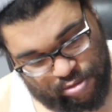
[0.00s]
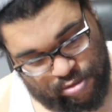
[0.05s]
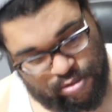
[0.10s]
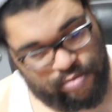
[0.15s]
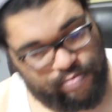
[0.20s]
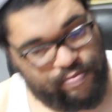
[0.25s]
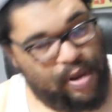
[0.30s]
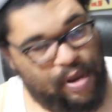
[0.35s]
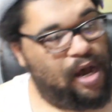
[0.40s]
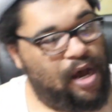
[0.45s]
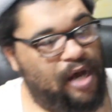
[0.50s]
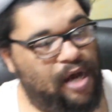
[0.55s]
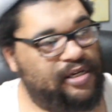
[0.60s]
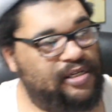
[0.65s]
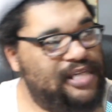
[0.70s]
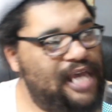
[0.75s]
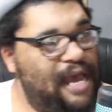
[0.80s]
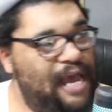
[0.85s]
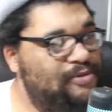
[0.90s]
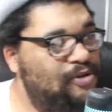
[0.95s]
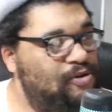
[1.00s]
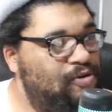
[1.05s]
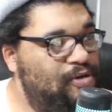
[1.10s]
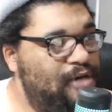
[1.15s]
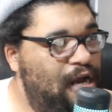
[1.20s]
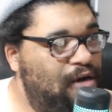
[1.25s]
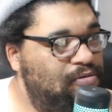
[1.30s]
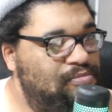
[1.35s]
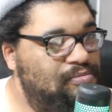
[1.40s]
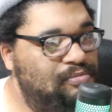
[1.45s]
Matt Hardy tapped on
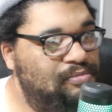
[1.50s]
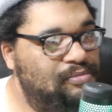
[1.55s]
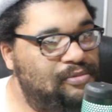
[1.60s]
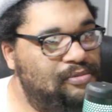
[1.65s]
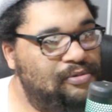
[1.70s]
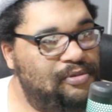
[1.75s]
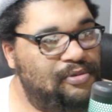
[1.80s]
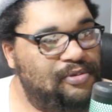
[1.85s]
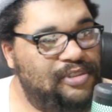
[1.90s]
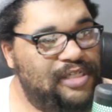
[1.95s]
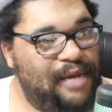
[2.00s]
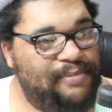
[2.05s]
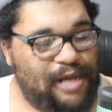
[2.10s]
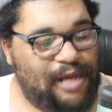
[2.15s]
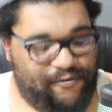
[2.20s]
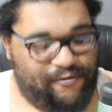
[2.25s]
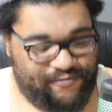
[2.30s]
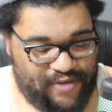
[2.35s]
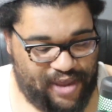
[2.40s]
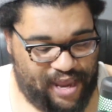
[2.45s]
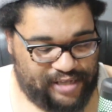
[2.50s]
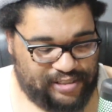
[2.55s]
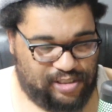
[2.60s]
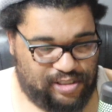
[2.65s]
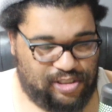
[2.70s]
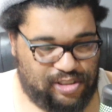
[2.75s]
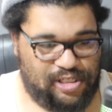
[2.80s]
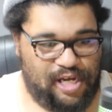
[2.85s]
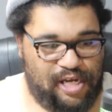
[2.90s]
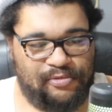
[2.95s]
out. Tapped out fast as
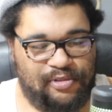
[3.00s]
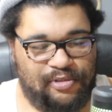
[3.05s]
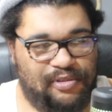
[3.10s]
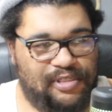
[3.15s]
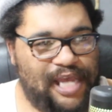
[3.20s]
shit.